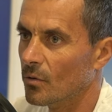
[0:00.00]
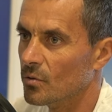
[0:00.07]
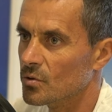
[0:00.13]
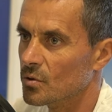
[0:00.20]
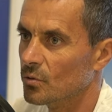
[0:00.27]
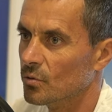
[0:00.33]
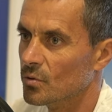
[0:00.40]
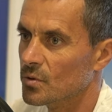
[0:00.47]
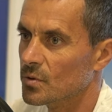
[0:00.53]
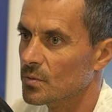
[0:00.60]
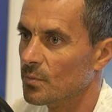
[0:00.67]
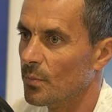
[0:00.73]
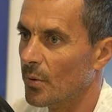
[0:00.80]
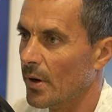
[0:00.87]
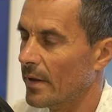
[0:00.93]
also to
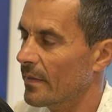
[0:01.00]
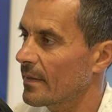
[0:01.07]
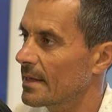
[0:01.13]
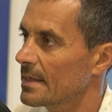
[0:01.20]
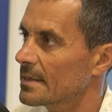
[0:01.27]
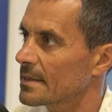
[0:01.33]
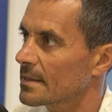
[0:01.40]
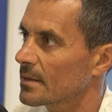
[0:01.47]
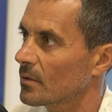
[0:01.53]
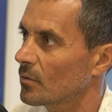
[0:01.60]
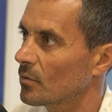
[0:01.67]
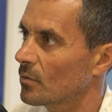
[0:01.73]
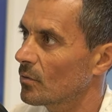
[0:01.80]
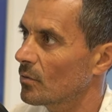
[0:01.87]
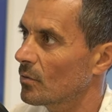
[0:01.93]
spread this
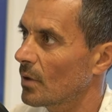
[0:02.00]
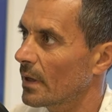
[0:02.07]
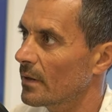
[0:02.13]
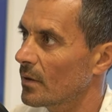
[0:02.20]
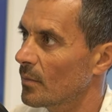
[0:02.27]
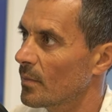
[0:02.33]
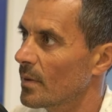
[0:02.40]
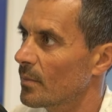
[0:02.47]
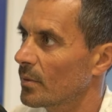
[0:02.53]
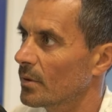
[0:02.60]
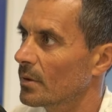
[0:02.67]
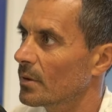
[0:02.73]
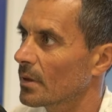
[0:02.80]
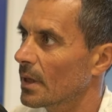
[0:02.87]
to other people